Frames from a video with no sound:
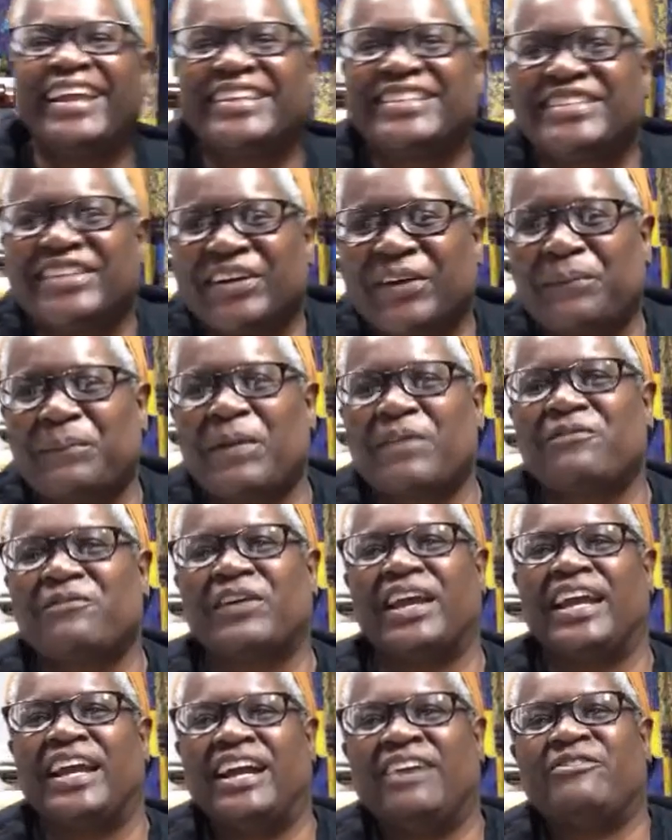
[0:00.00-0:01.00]
it took me
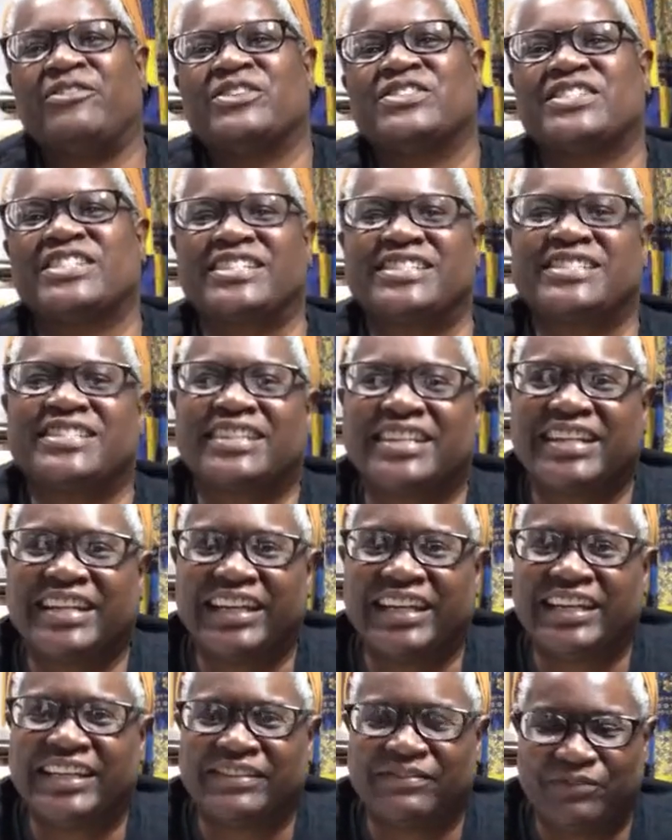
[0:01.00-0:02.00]
forever just to
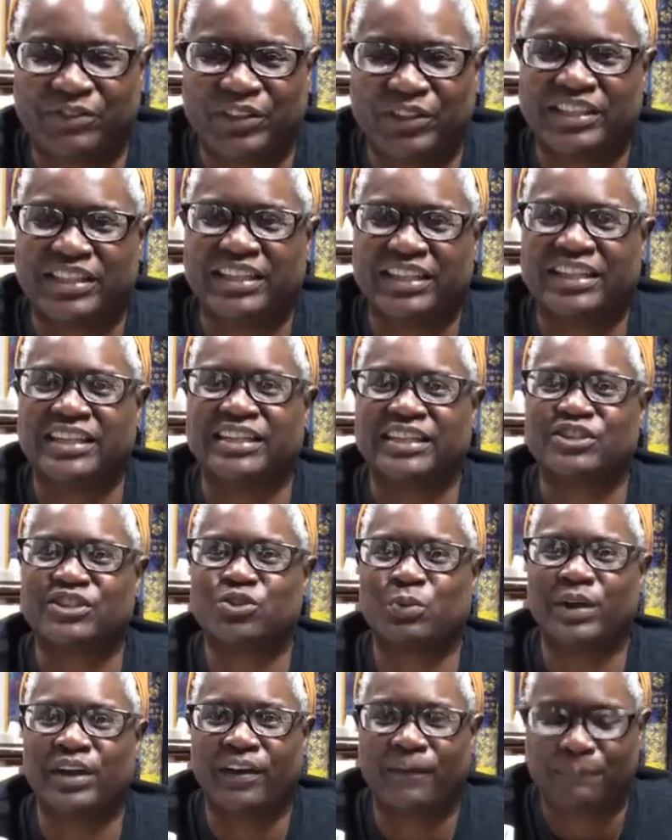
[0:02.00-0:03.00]
cut for the uh,
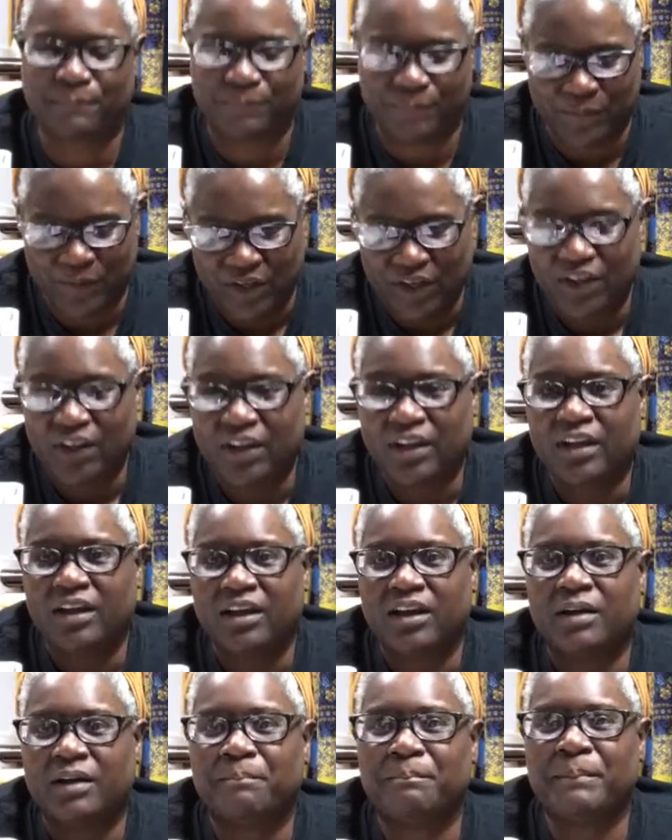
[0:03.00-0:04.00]
12
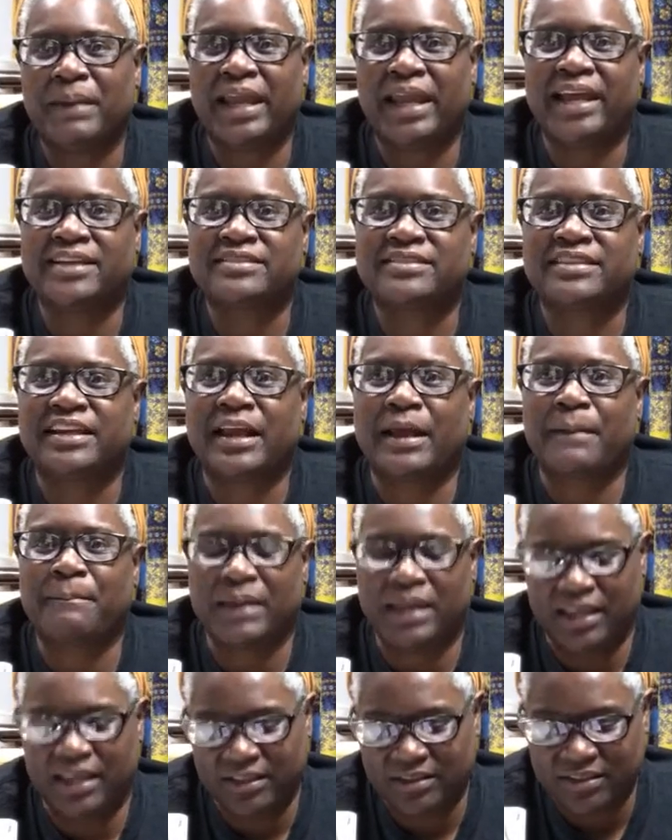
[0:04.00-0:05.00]
masks that I
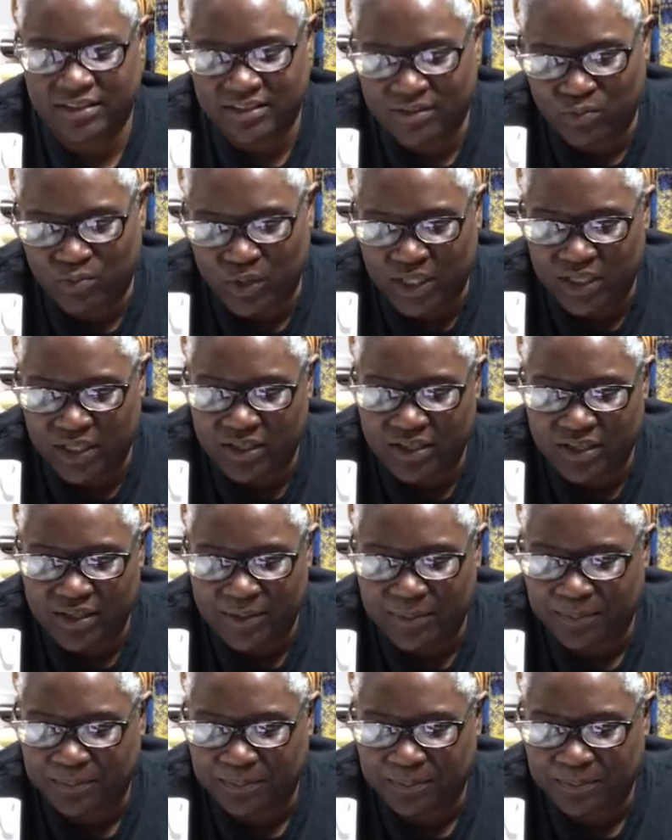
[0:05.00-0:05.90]
made this week.